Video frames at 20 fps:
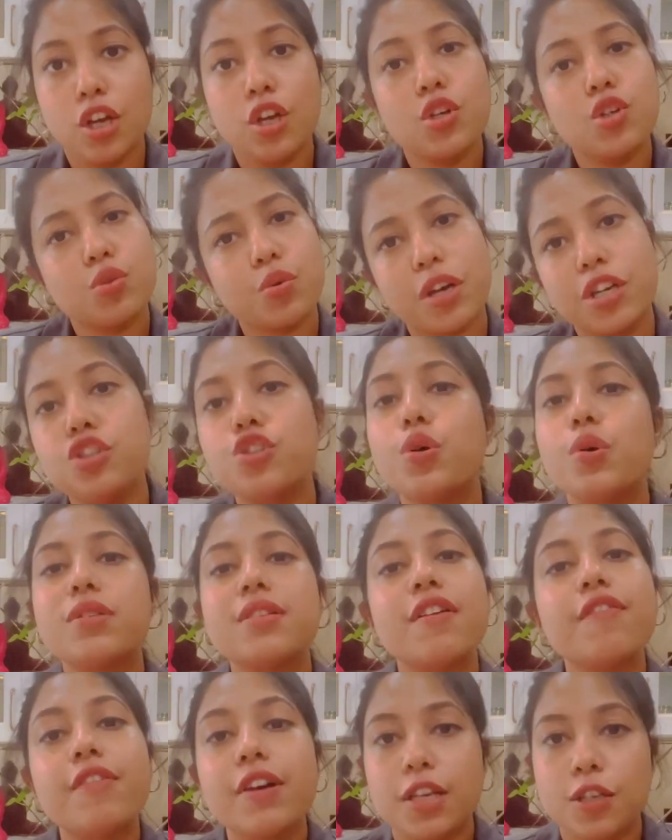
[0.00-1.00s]
So I chose
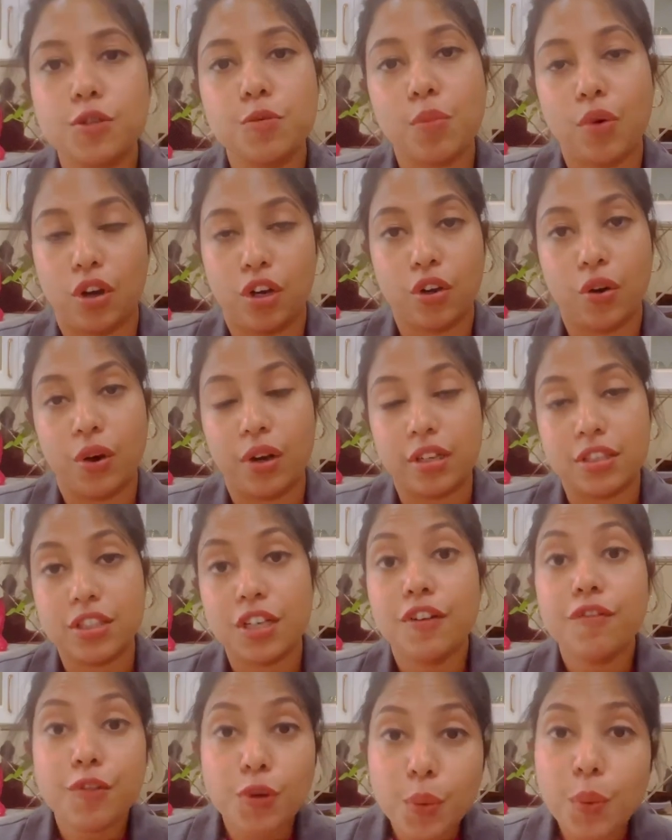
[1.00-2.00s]
a very small college.
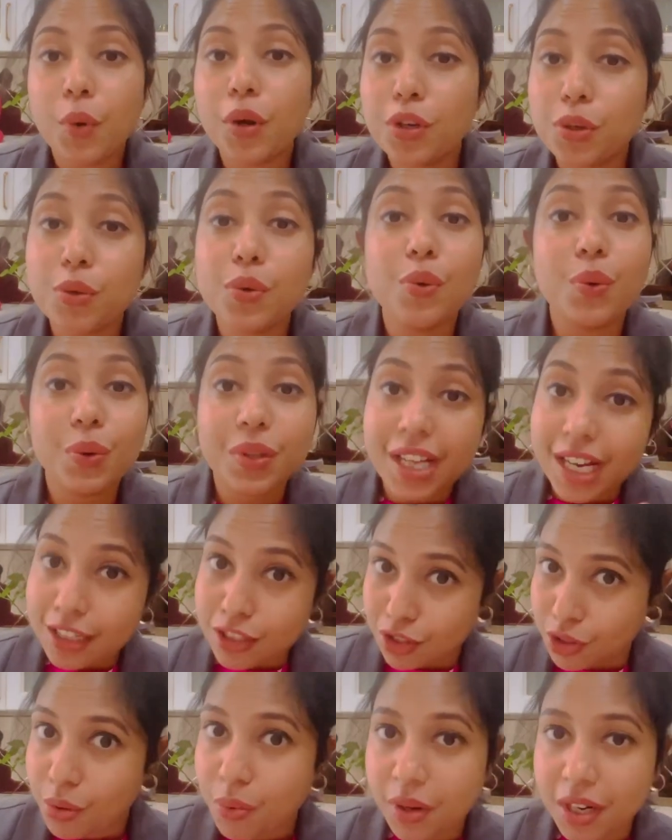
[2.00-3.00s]
If you want to know that
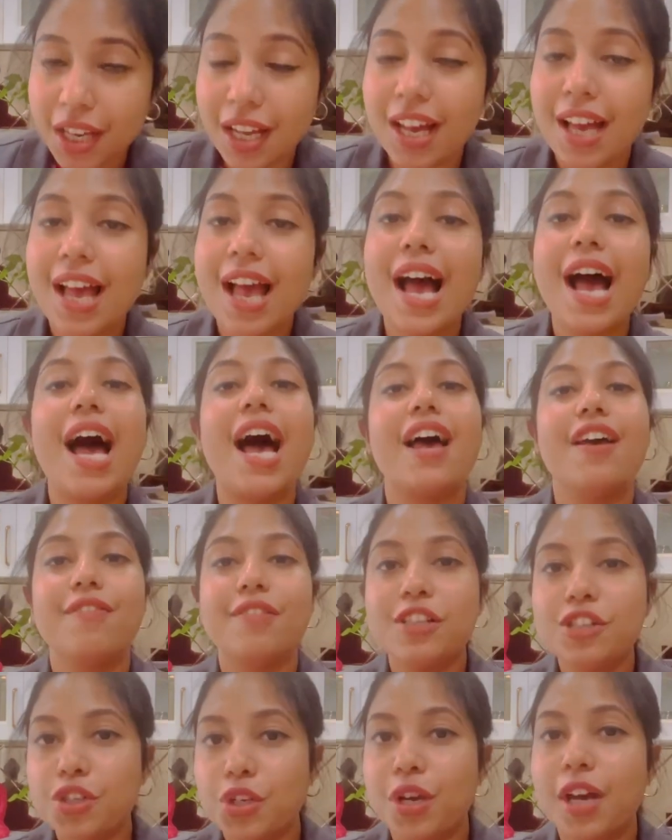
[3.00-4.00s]
story, I will
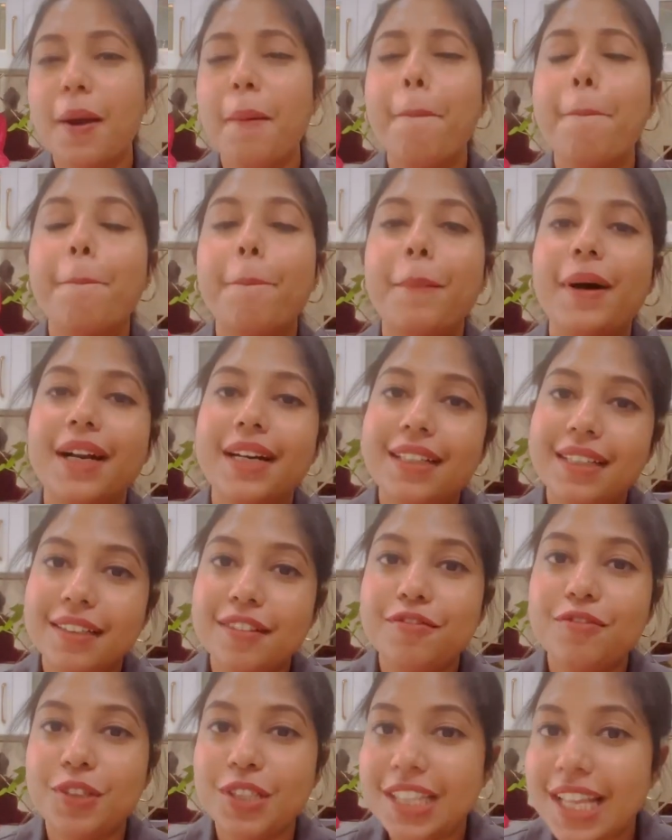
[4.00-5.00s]
share. But
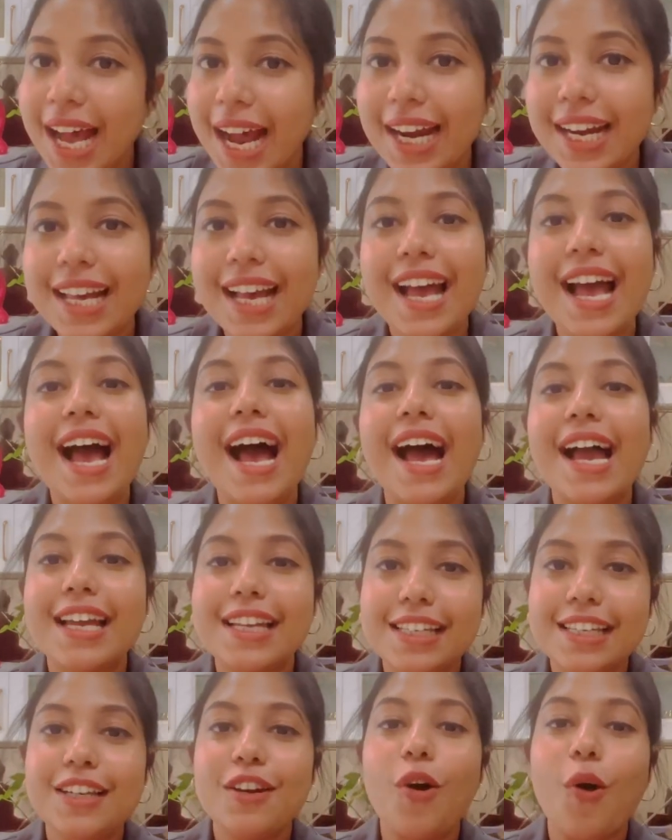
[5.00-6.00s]
for that, I
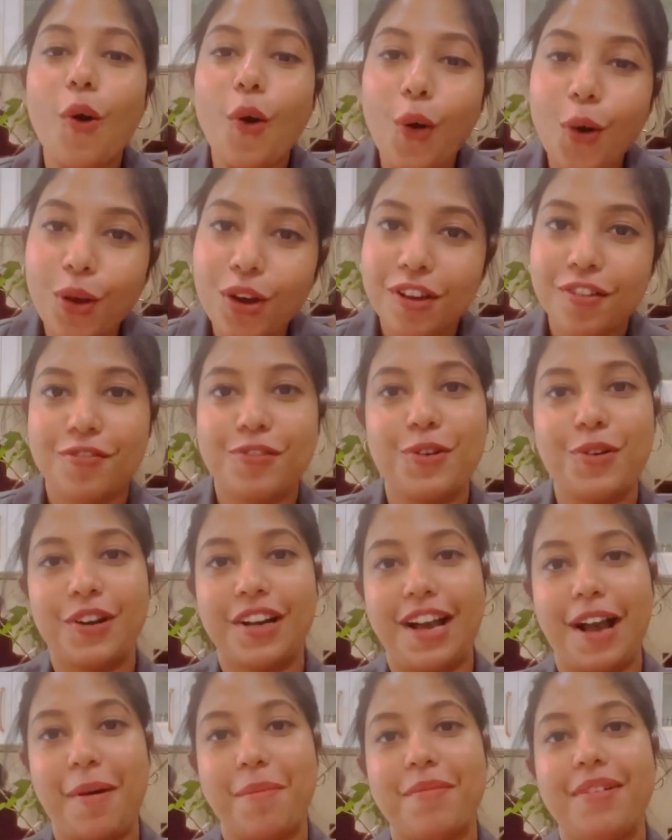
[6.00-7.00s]
need all of your
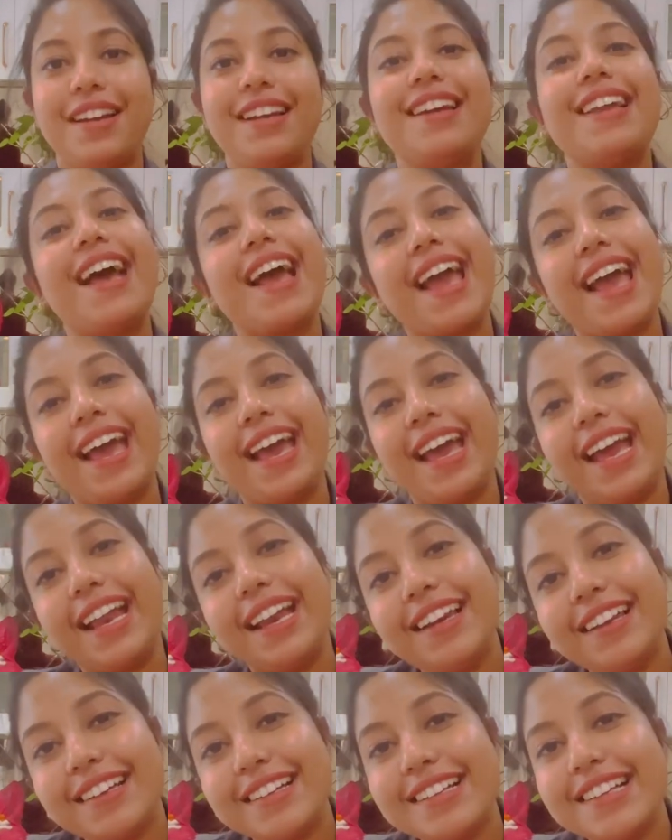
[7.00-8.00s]
comment
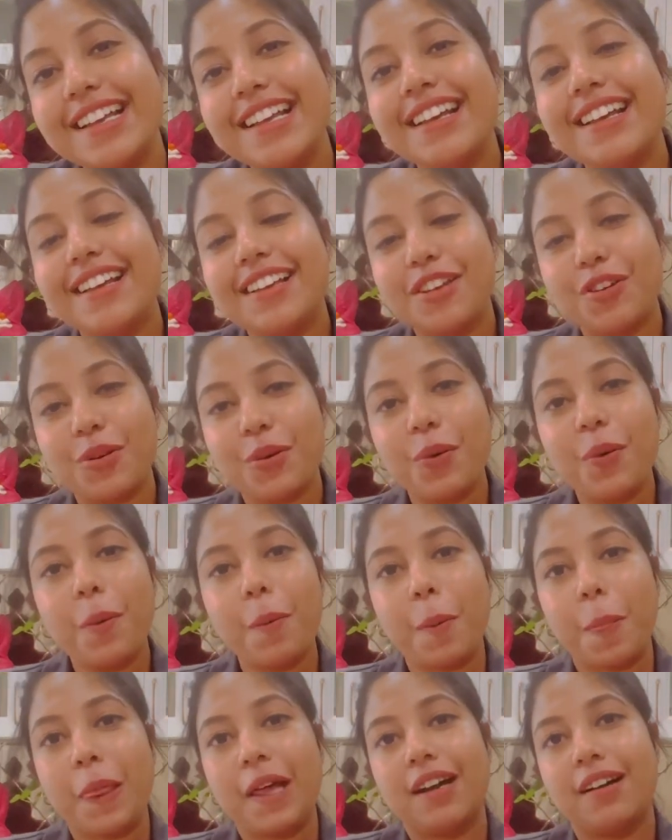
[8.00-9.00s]
and, you know,
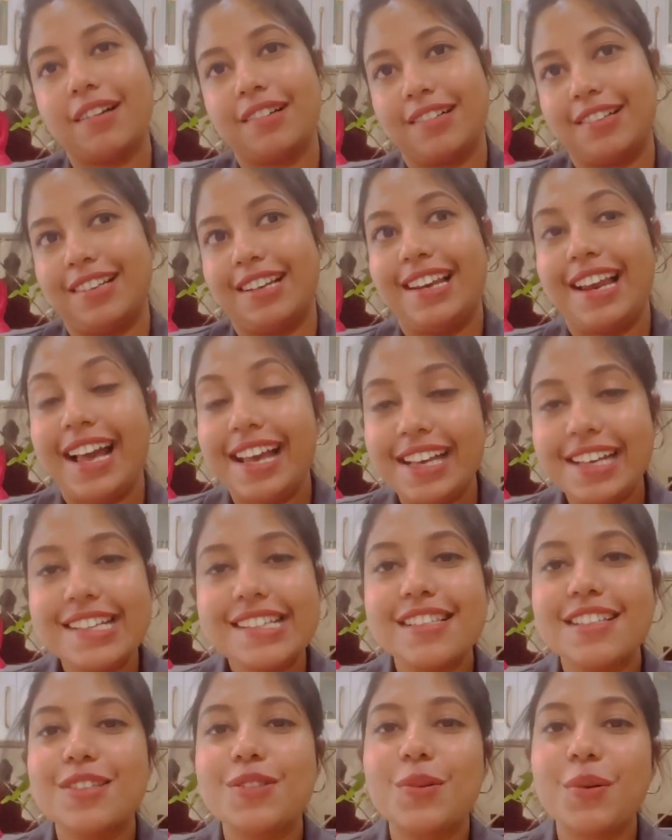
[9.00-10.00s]

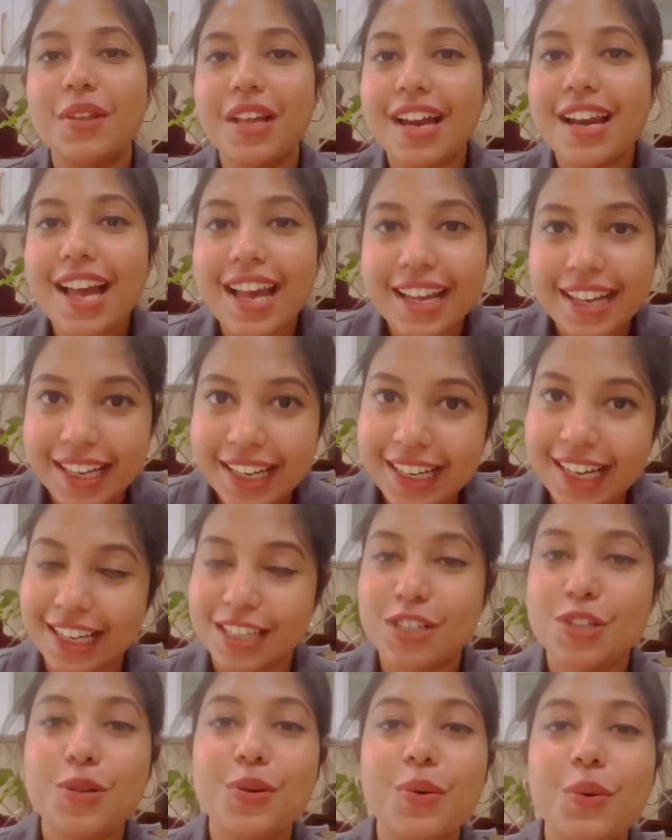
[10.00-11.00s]
likes so that I can
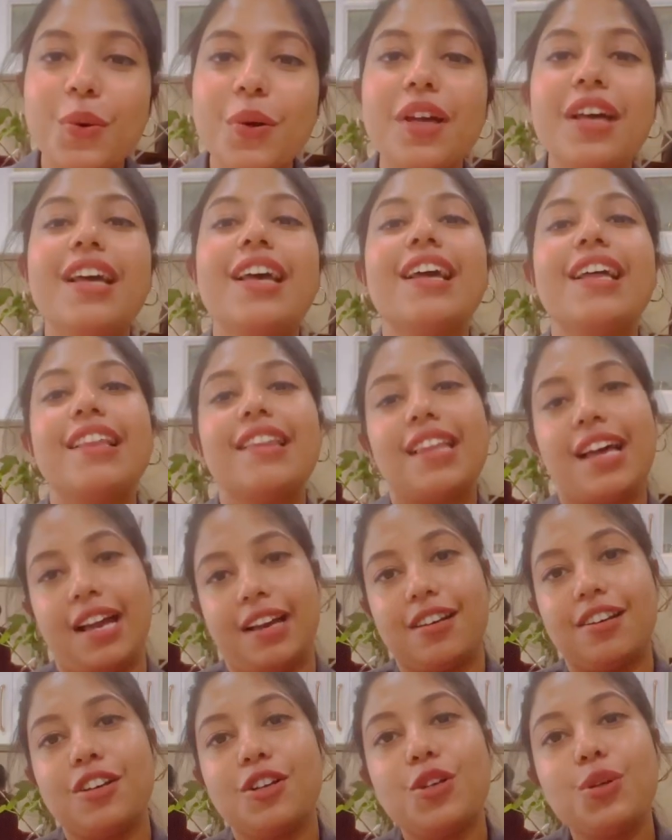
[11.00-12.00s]
get to know that
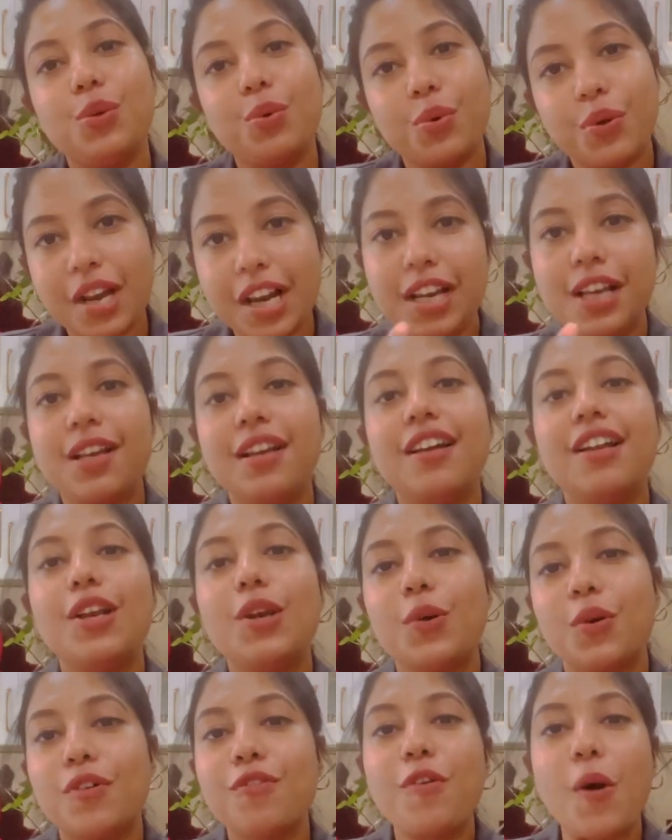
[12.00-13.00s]
you really
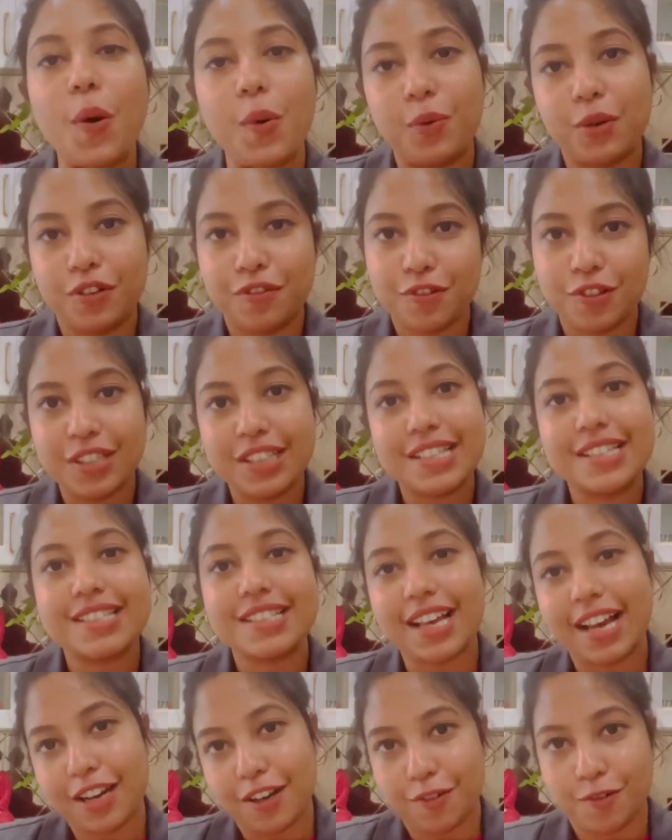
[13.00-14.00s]
look forward for this
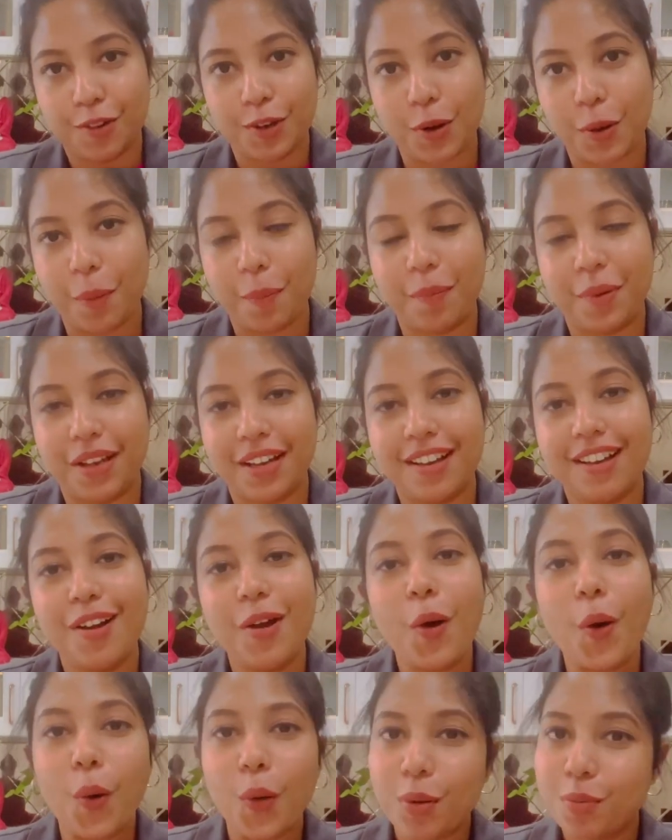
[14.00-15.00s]
kind of a topic.
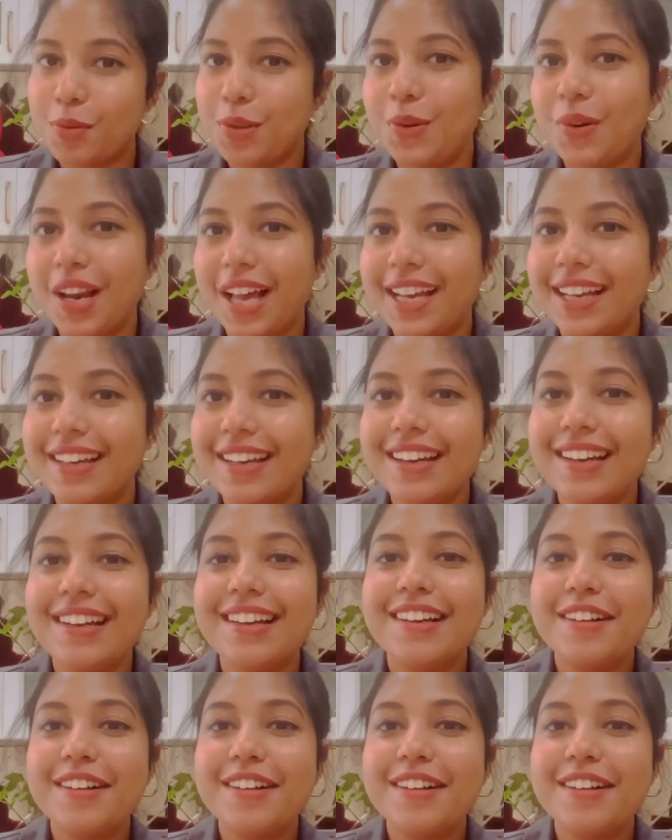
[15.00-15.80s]
Hope you like it.